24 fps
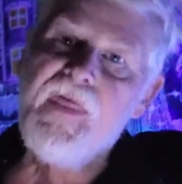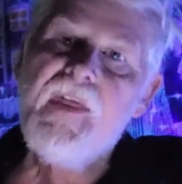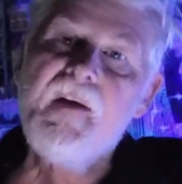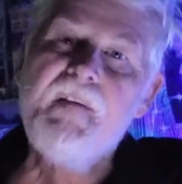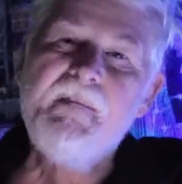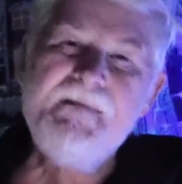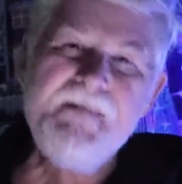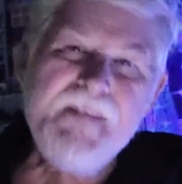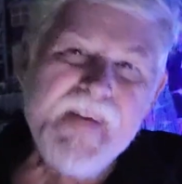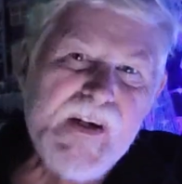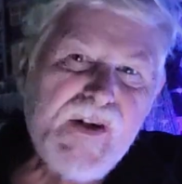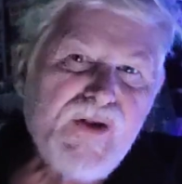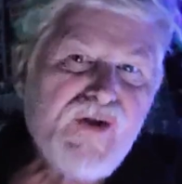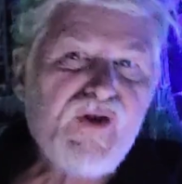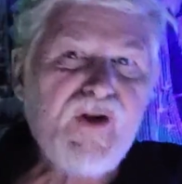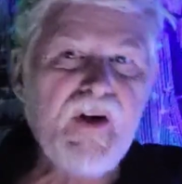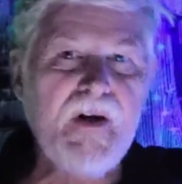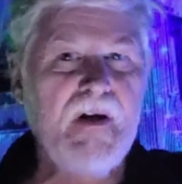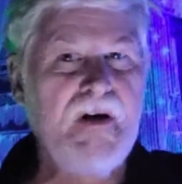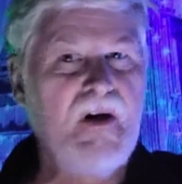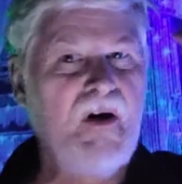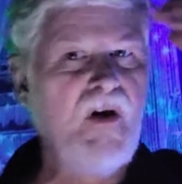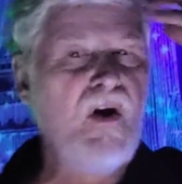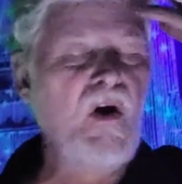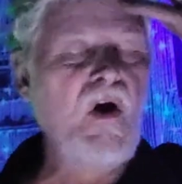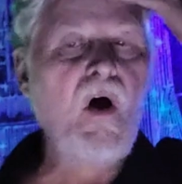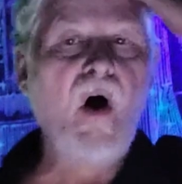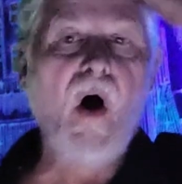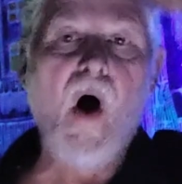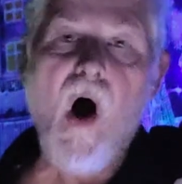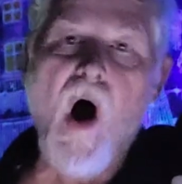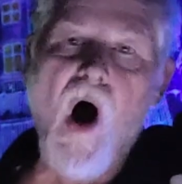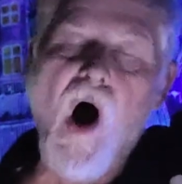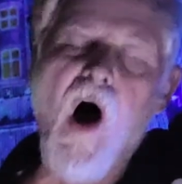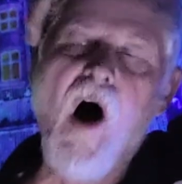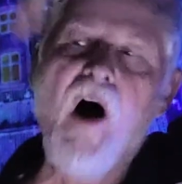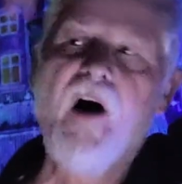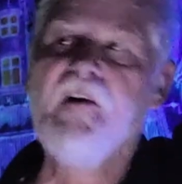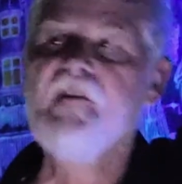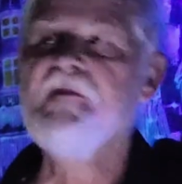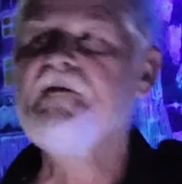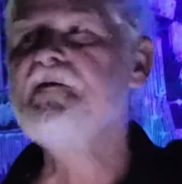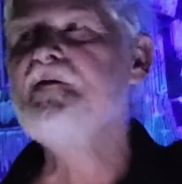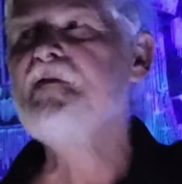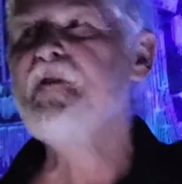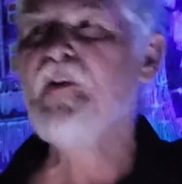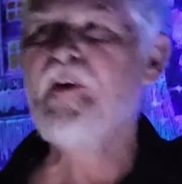the vision of